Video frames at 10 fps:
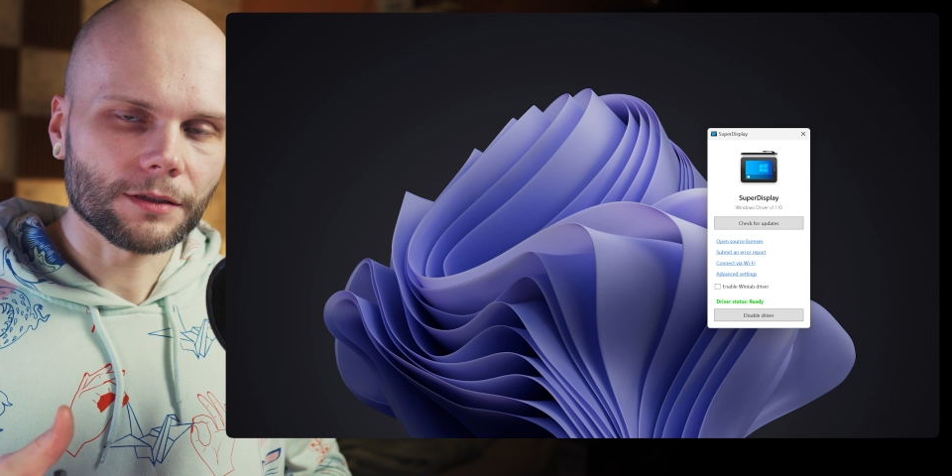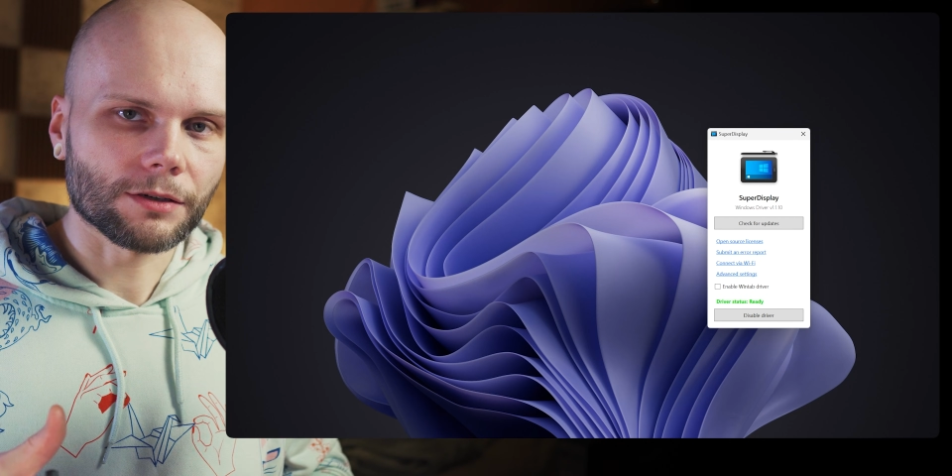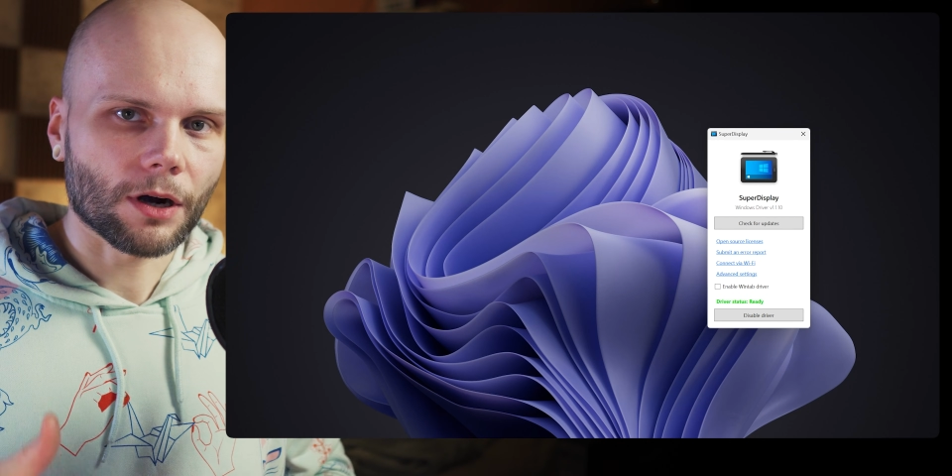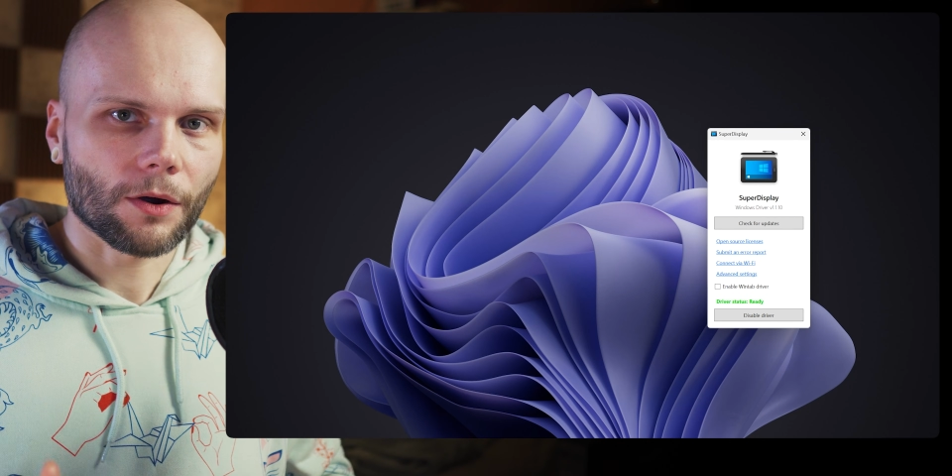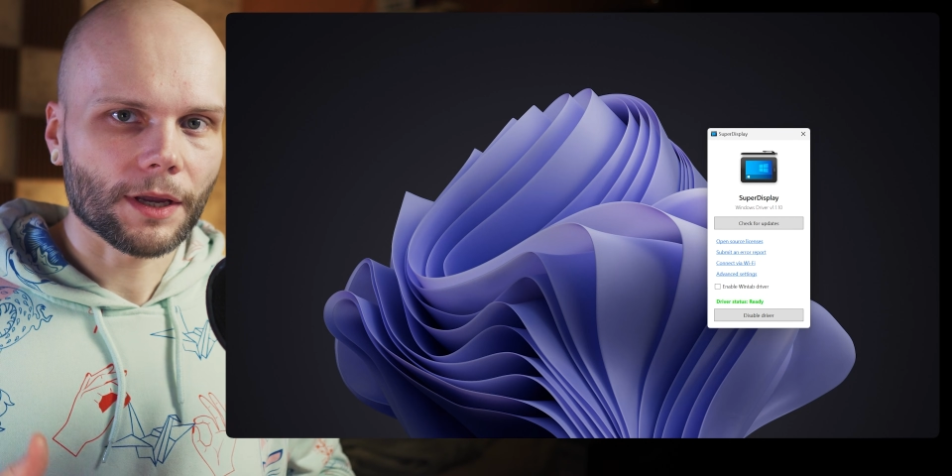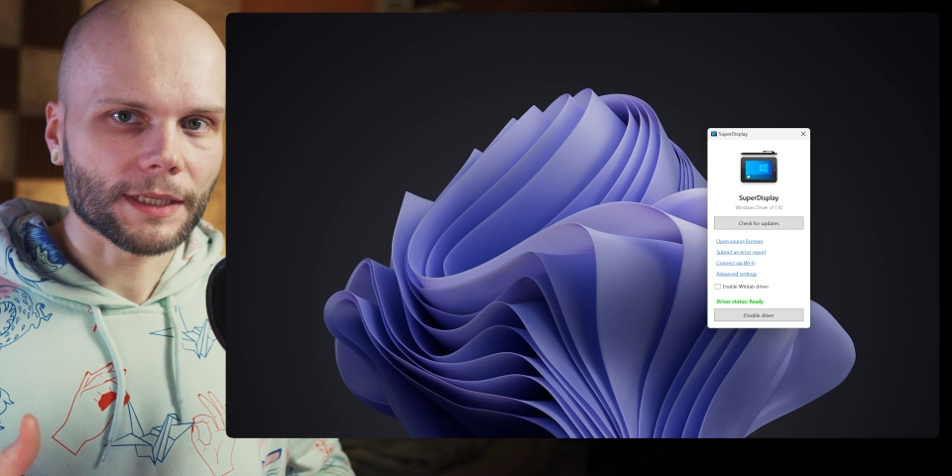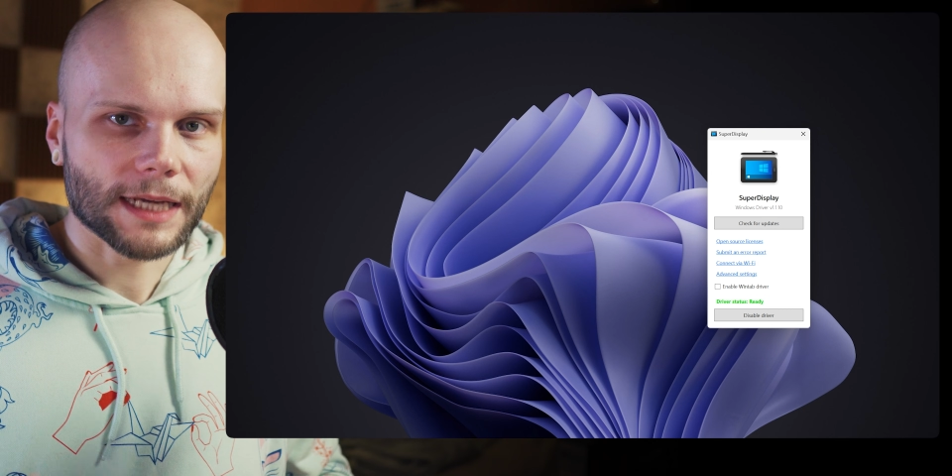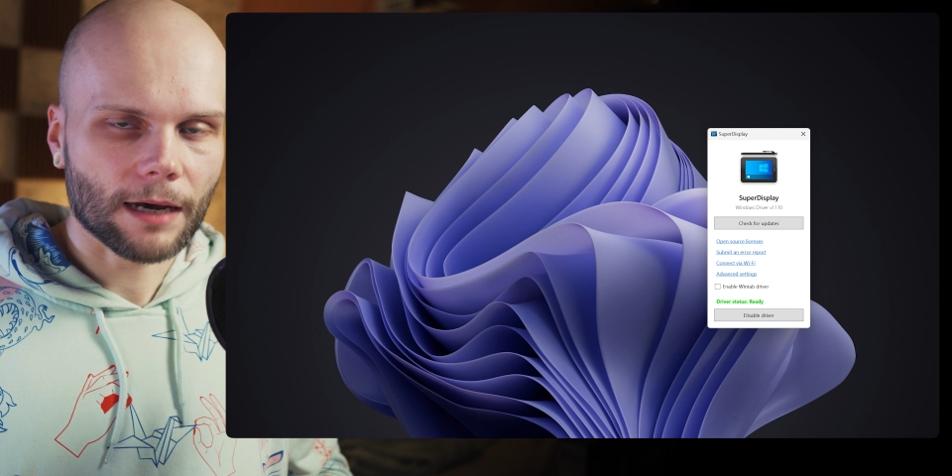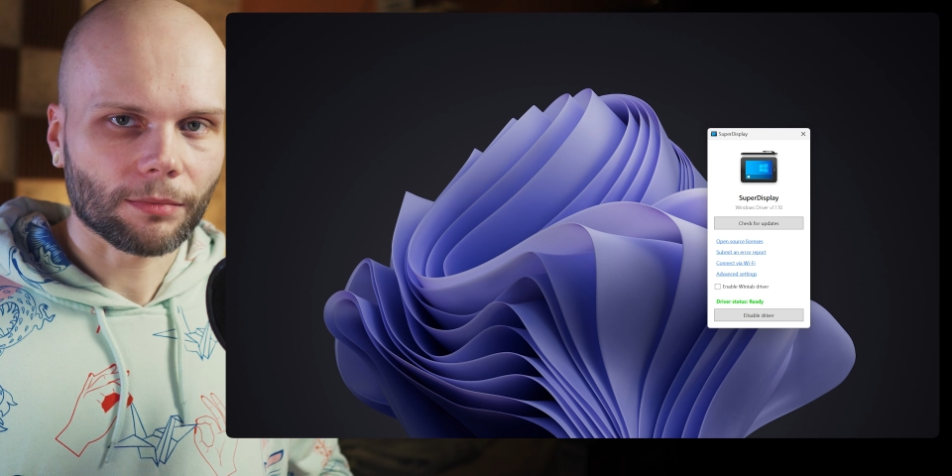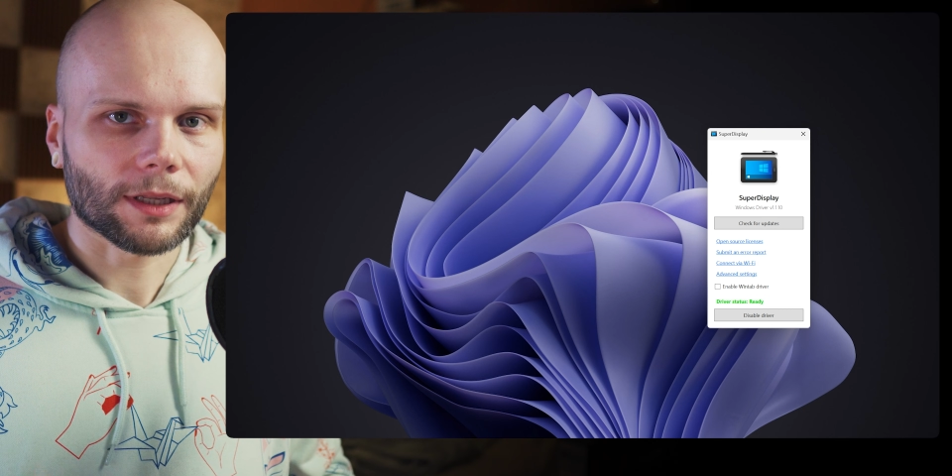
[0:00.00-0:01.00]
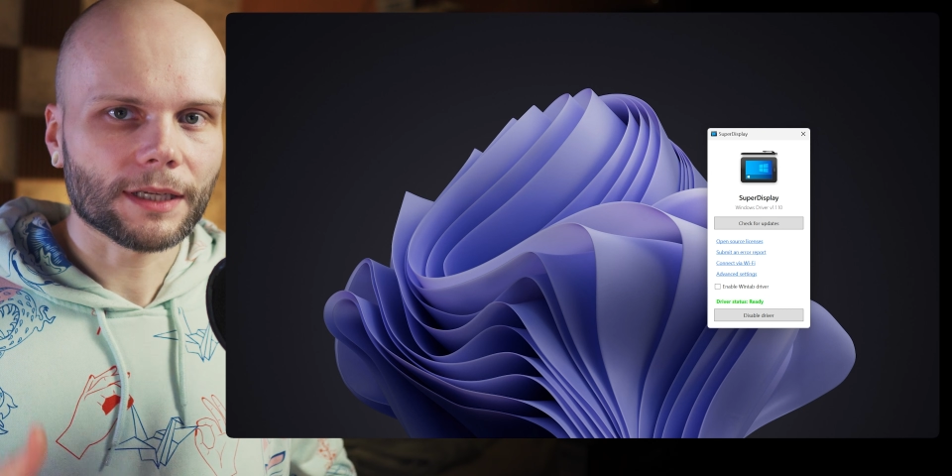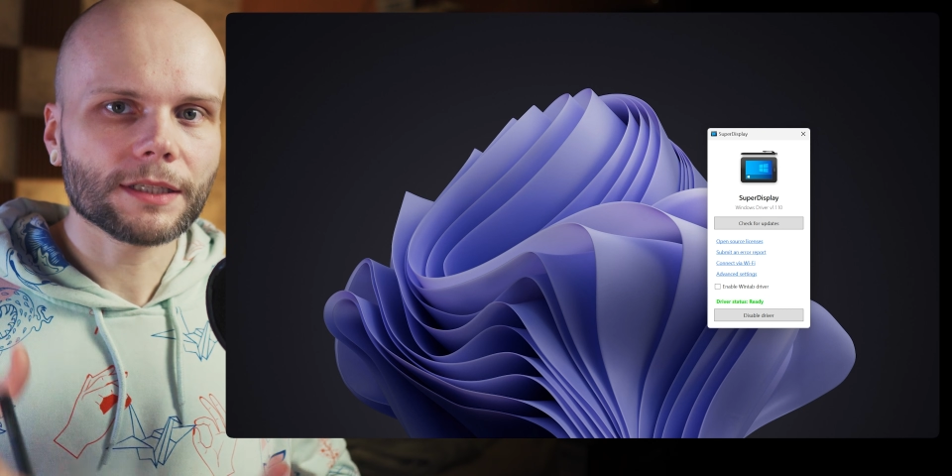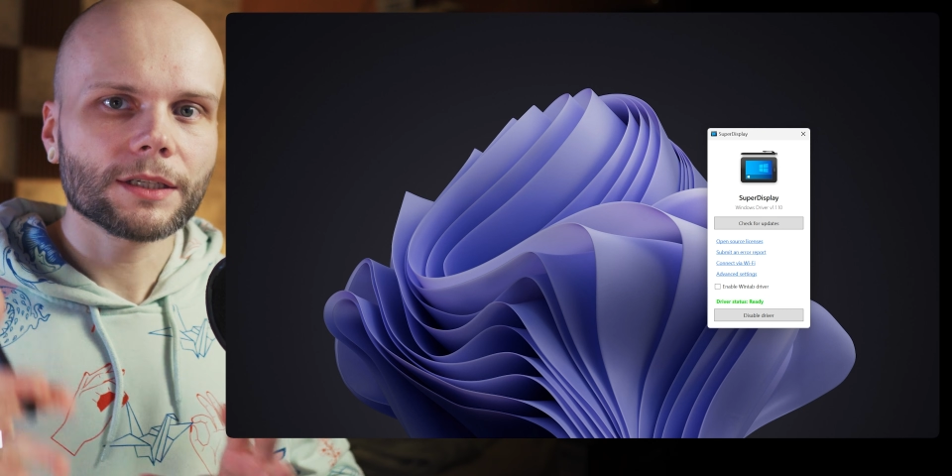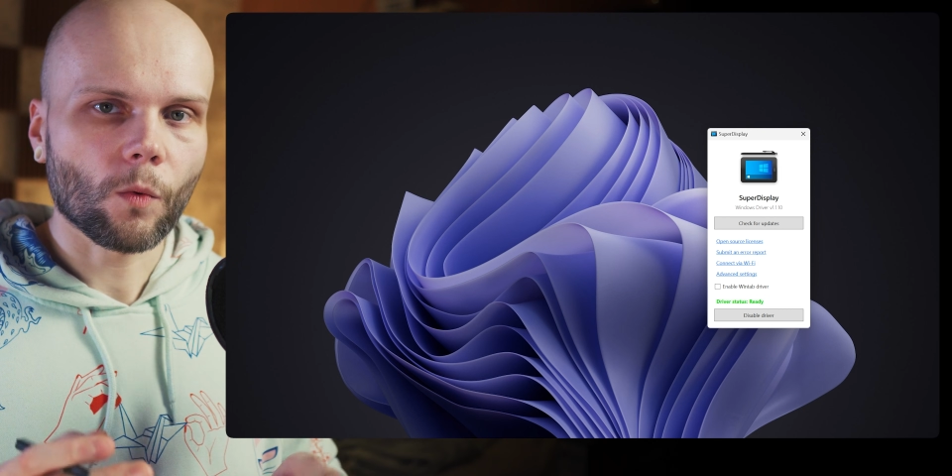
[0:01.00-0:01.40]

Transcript: drawing tablet